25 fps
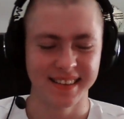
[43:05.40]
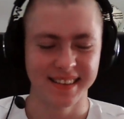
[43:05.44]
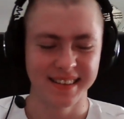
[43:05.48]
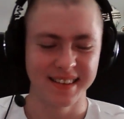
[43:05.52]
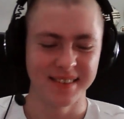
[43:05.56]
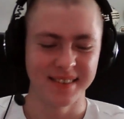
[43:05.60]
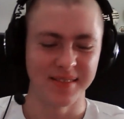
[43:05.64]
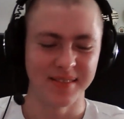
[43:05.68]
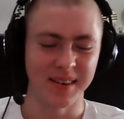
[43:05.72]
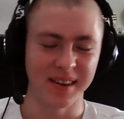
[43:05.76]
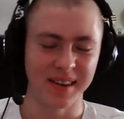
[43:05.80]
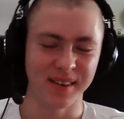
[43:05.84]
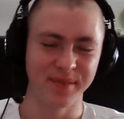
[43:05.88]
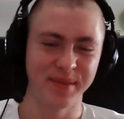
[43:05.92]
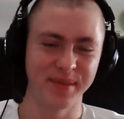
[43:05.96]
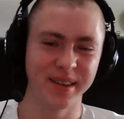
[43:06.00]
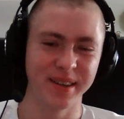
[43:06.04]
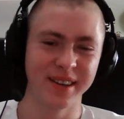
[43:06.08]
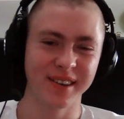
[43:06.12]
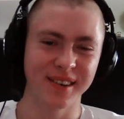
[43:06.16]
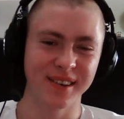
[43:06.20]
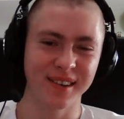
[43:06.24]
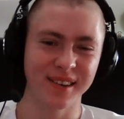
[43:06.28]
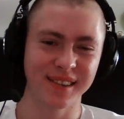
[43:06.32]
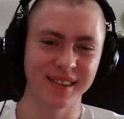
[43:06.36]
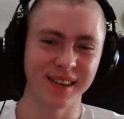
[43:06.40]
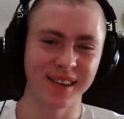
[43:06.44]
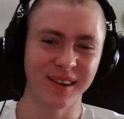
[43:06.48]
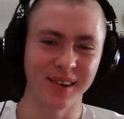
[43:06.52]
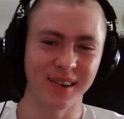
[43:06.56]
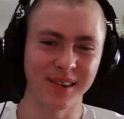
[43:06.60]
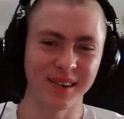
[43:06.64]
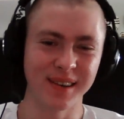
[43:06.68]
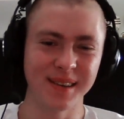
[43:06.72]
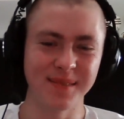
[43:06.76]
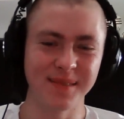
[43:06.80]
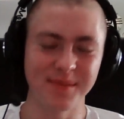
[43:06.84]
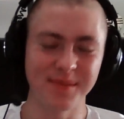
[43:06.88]
my opinion on the
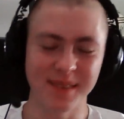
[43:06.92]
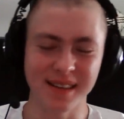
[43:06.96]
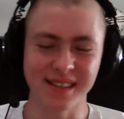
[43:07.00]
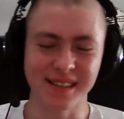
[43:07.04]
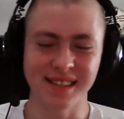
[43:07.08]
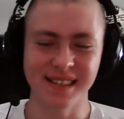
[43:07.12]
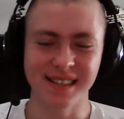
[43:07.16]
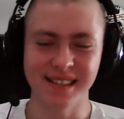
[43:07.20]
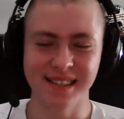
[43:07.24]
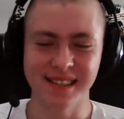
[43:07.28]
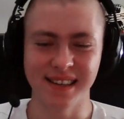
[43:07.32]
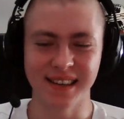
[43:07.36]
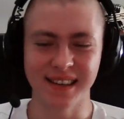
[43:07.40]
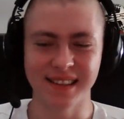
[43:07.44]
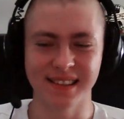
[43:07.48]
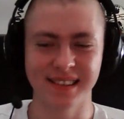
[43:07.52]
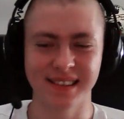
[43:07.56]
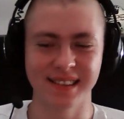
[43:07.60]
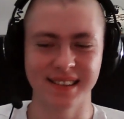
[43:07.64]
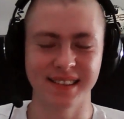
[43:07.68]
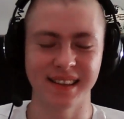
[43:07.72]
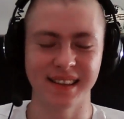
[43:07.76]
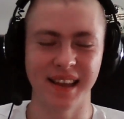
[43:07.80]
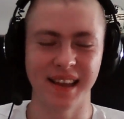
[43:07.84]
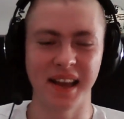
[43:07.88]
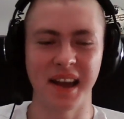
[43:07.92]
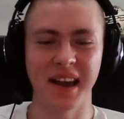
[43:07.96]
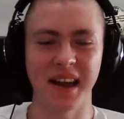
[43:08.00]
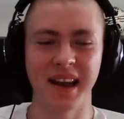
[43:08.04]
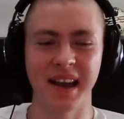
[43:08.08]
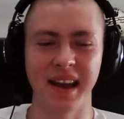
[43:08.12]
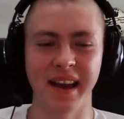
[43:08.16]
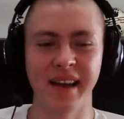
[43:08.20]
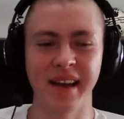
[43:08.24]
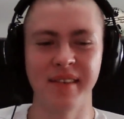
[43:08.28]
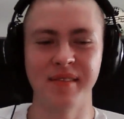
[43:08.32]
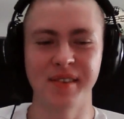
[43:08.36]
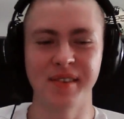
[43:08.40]
Olympics is that
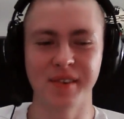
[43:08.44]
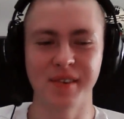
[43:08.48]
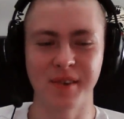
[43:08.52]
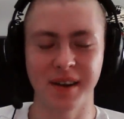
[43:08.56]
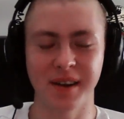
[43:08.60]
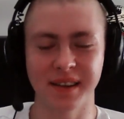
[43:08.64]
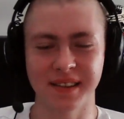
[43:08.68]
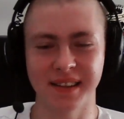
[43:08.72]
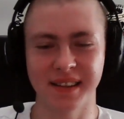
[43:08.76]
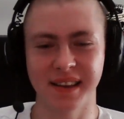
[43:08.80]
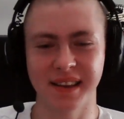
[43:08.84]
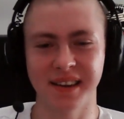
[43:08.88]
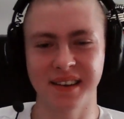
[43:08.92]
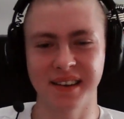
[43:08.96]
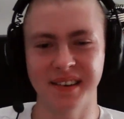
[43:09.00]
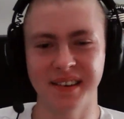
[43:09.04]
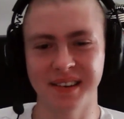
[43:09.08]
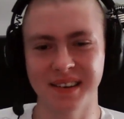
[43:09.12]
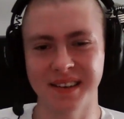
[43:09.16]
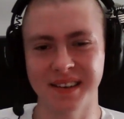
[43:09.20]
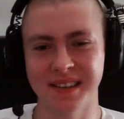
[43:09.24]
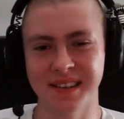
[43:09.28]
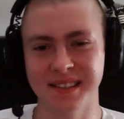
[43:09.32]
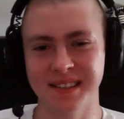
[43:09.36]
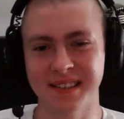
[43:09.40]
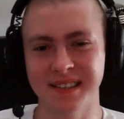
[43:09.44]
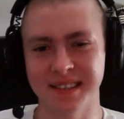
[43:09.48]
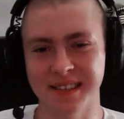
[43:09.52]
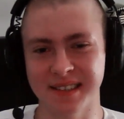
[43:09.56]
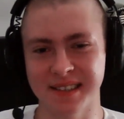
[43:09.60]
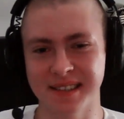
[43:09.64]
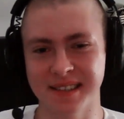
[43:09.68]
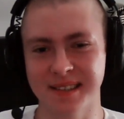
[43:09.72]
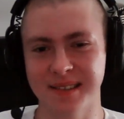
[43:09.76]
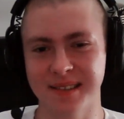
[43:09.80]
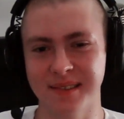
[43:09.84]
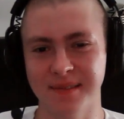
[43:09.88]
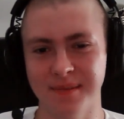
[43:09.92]
everyone there is
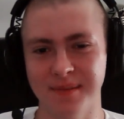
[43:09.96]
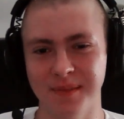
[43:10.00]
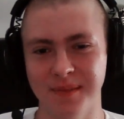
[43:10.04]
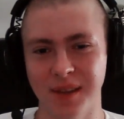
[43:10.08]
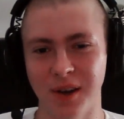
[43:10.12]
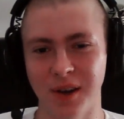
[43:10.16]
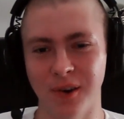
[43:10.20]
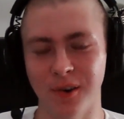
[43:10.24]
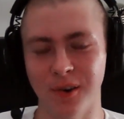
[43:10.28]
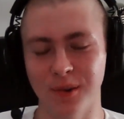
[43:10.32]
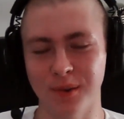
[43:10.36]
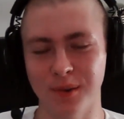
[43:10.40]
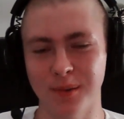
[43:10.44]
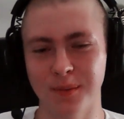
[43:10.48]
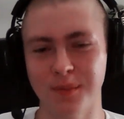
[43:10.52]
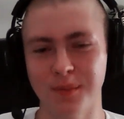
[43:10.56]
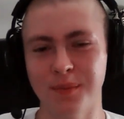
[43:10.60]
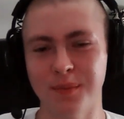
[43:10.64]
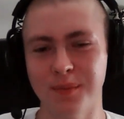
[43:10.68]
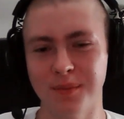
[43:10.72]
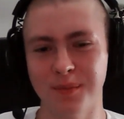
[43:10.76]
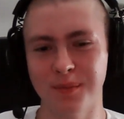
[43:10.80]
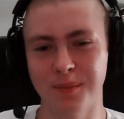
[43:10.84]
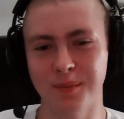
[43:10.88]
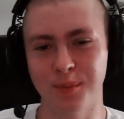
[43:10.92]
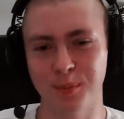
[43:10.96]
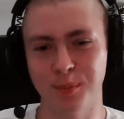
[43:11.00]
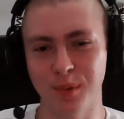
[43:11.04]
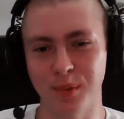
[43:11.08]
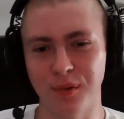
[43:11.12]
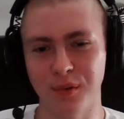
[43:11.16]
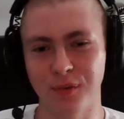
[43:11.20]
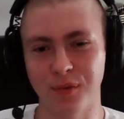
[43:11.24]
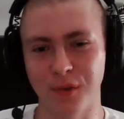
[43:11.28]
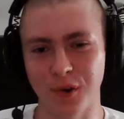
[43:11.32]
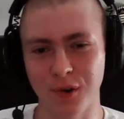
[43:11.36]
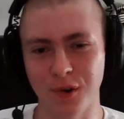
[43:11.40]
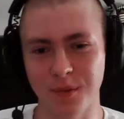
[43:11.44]
just on
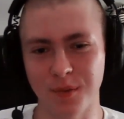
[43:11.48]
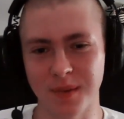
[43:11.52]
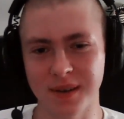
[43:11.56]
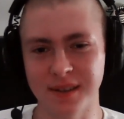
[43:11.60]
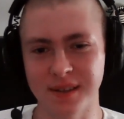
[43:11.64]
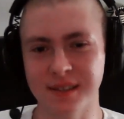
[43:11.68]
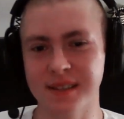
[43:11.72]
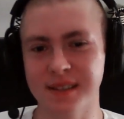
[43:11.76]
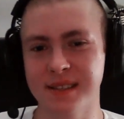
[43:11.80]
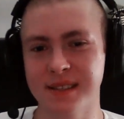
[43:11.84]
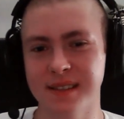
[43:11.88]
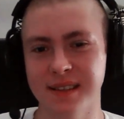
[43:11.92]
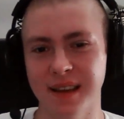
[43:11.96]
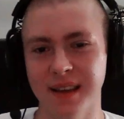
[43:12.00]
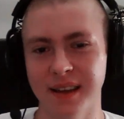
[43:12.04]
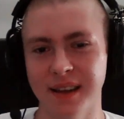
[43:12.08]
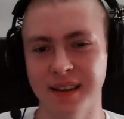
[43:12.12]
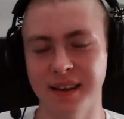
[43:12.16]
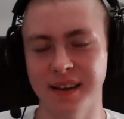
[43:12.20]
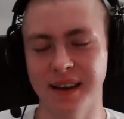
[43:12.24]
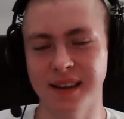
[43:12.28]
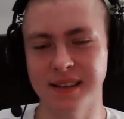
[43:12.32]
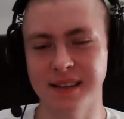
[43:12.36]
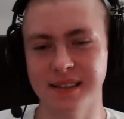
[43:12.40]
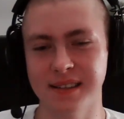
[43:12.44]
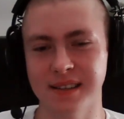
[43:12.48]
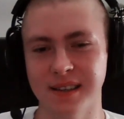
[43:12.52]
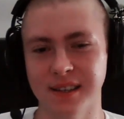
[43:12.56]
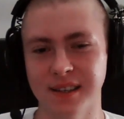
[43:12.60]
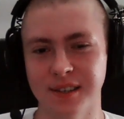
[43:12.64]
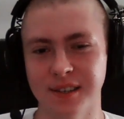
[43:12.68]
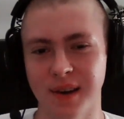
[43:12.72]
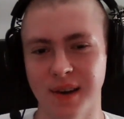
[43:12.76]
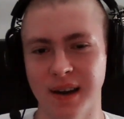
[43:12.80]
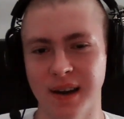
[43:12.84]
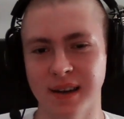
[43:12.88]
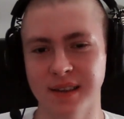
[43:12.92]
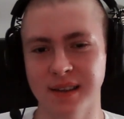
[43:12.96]
performance enhancing
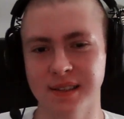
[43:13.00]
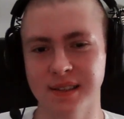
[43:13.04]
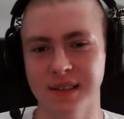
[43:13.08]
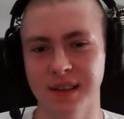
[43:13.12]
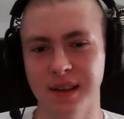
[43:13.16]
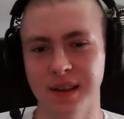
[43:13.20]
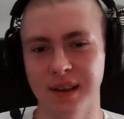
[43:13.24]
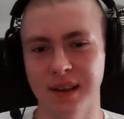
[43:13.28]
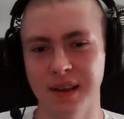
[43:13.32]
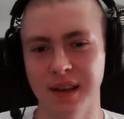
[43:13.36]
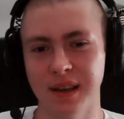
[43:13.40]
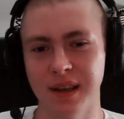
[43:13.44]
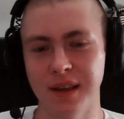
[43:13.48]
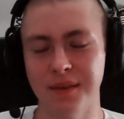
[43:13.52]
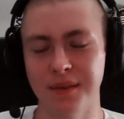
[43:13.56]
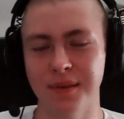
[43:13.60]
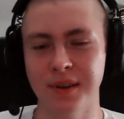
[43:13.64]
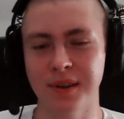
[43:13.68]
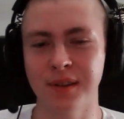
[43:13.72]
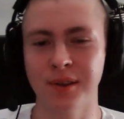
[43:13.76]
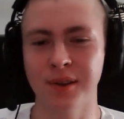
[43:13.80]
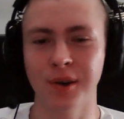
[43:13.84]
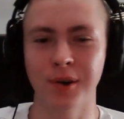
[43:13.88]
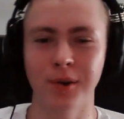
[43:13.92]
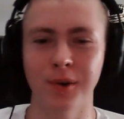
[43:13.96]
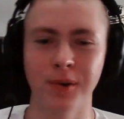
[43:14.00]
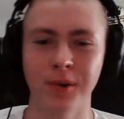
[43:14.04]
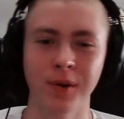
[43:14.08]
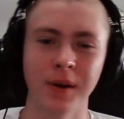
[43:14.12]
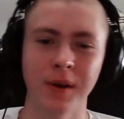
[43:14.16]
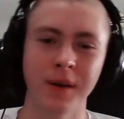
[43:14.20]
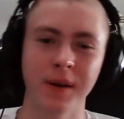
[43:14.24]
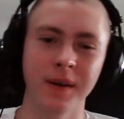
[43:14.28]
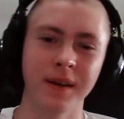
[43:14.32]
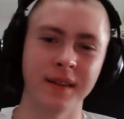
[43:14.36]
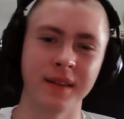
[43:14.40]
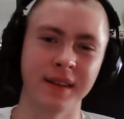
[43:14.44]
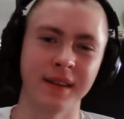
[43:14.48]
drugs. Even though
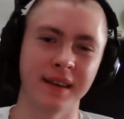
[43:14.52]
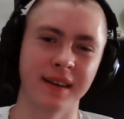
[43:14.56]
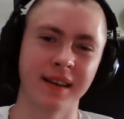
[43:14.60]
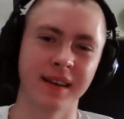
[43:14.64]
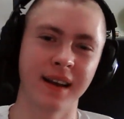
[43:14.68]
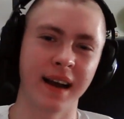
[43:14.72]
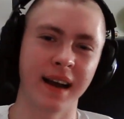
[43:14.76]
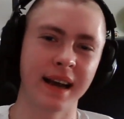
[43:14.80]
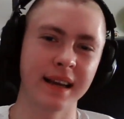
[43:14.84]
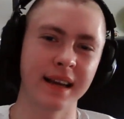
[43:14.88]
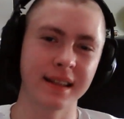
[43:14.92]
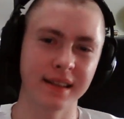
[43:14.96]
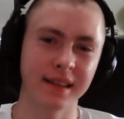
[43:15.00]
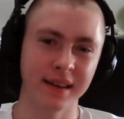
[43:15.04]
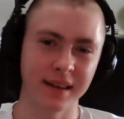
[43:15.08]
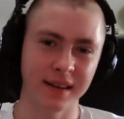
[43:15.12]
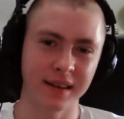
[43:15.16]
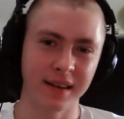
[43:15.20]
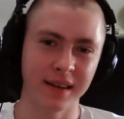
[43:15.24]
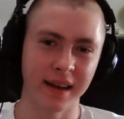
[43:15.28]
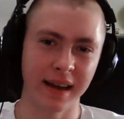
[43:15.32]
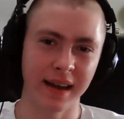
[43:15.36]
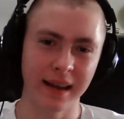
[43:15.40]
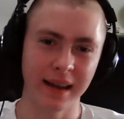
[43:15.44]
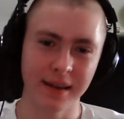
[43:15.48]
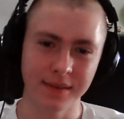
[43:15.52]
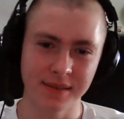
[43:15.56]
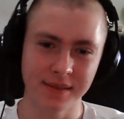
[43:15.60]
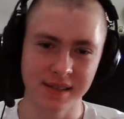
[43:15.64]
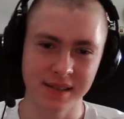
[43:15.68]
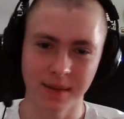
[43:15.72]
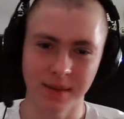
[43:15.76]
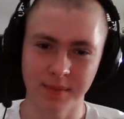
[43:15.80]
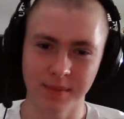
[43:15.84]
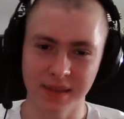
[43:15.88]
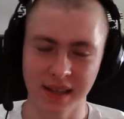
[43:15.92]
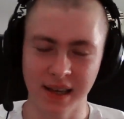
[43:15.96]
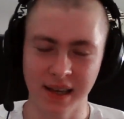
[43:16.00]
they kinda have
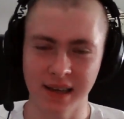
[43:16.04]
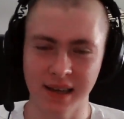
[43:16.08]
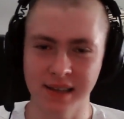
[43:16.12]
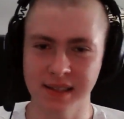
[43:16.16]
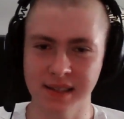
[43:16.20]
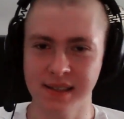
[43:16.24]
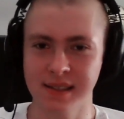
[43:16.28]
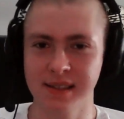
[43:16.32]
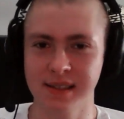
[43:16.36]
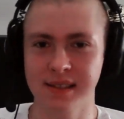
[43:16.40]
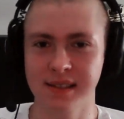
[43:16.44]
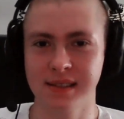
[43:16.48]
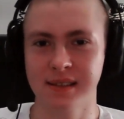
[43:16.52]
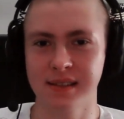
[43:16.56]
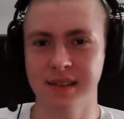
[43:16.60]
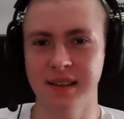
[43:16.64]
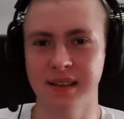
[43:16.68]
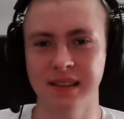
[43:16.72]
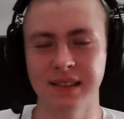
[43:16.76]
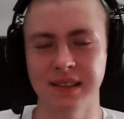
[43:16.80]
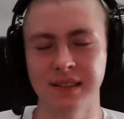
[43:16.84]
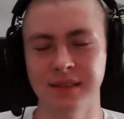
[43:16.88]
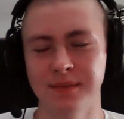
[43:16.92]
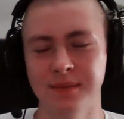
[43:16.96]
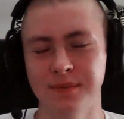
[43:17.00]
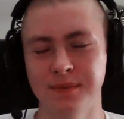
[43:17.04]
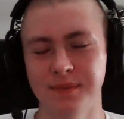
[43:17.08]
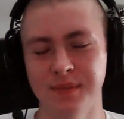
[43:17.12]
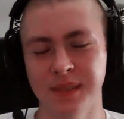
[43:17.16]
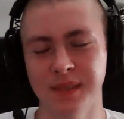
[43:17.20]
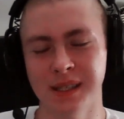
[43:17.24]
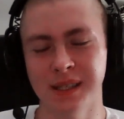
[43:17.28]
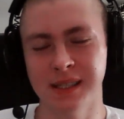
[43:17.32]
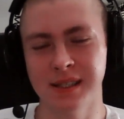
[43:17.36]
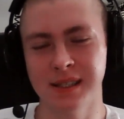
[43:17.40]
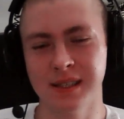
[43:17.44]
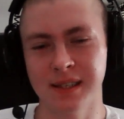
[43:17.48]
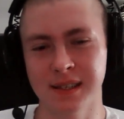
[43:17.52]
some tests,
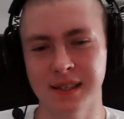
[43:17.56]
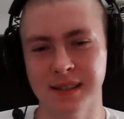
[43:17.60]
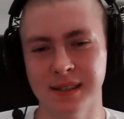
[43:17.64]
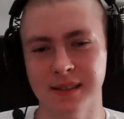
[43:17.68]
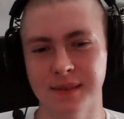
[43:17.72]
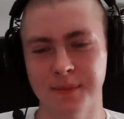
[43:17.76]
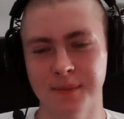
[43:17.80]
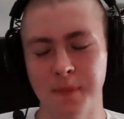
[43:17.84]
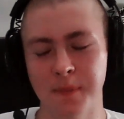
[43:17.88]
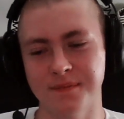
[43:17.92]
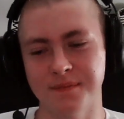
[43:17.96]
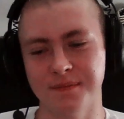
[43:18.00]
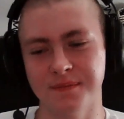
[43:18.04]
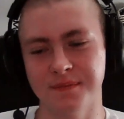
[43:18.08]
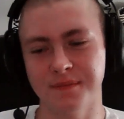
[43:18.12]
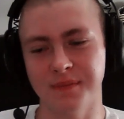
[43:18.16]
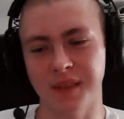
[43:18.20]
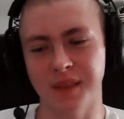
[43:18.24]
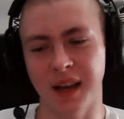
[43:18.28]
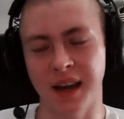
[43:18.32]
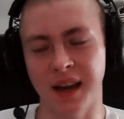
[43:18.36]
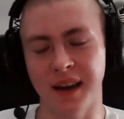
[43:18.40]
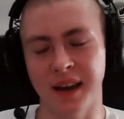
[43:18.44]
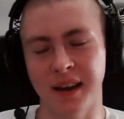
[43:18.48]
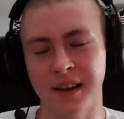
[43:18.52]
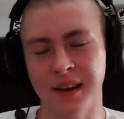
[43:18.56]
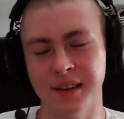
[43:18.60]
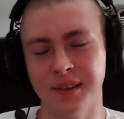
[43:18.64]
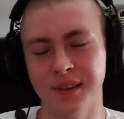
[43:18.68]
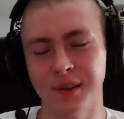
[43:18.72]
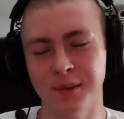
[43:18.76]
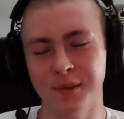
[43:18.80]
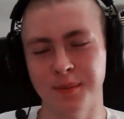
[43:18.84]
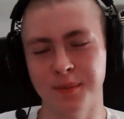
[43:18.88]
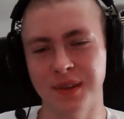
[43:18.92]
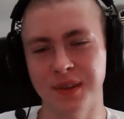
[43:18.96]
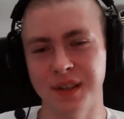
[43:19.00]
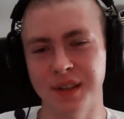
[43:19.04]
it's just I
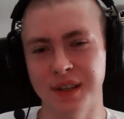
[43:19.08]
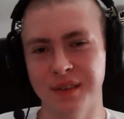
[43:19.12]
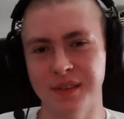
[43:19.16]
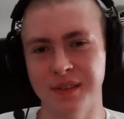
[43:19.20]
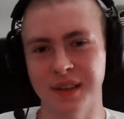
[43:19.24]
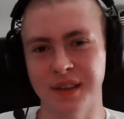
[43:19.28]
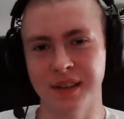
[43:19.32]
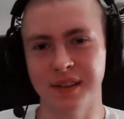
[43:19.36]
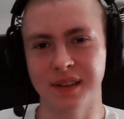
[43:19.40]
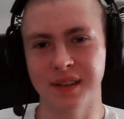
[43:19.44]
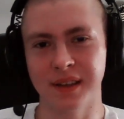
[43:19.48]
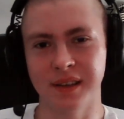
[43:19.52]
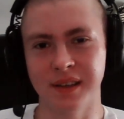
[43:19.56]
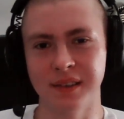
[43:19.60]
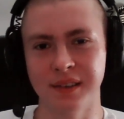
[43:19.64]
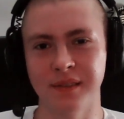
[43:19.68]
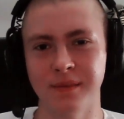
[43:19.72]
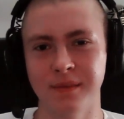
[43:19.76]
don't believe that they